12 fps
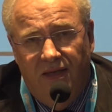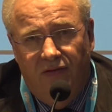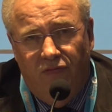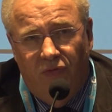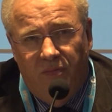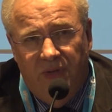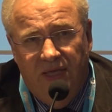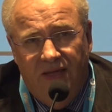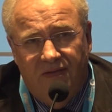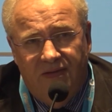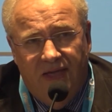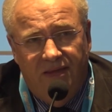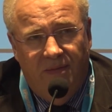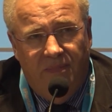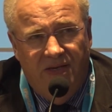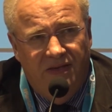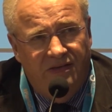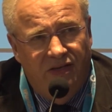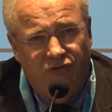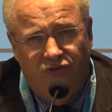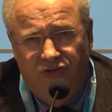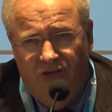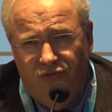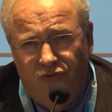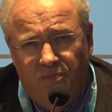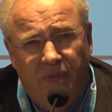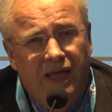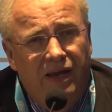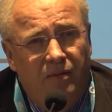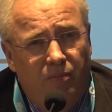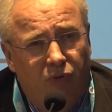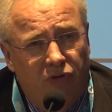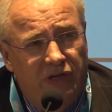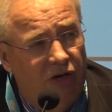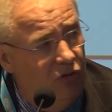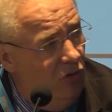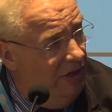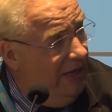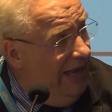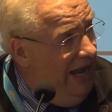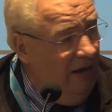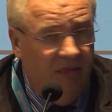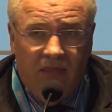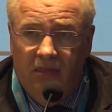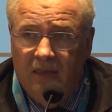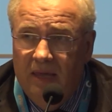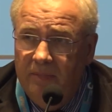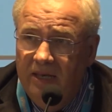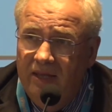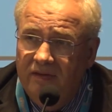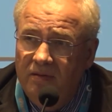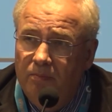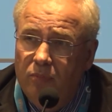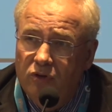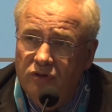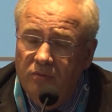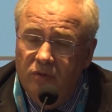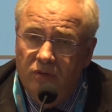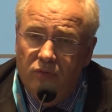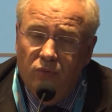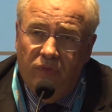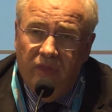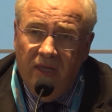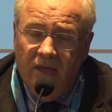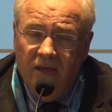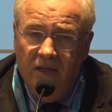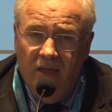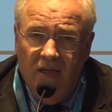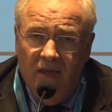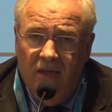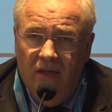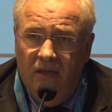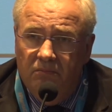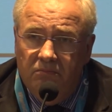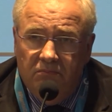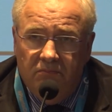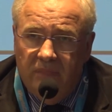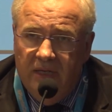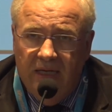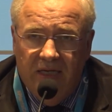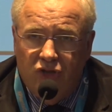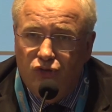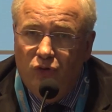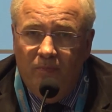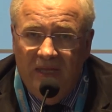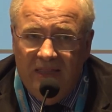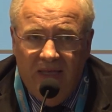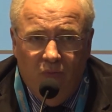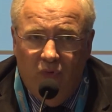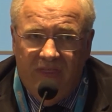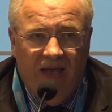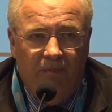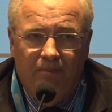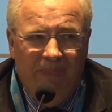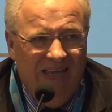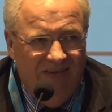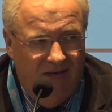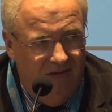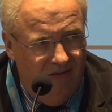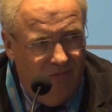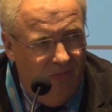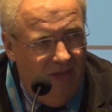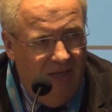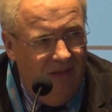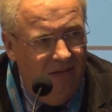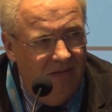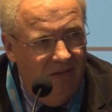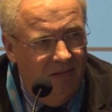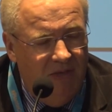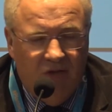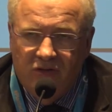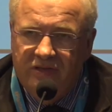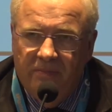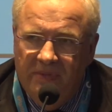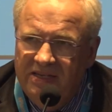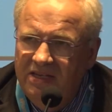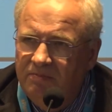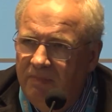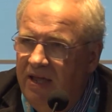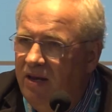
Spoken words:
for me, is that the patients associations play an important role in health. I mean, it's impossible to think some meeting without patients today, because the patients play an